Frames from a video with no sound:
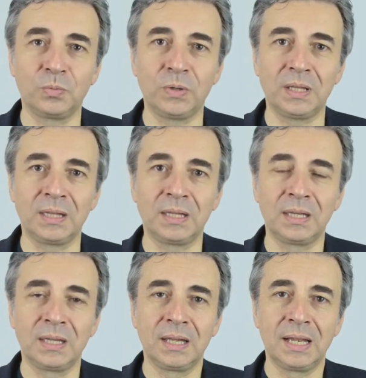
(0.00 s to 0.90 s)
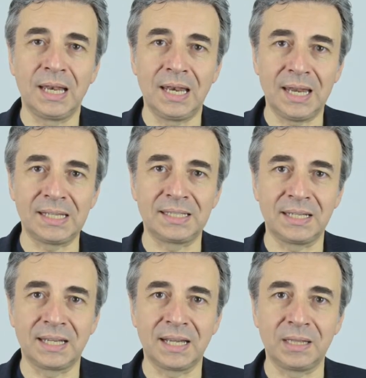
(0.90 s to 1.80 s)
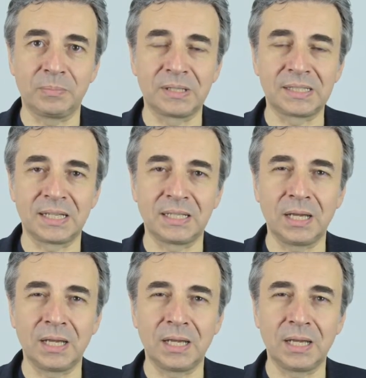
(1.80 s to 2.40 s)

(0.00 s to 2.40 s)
with less than 90%.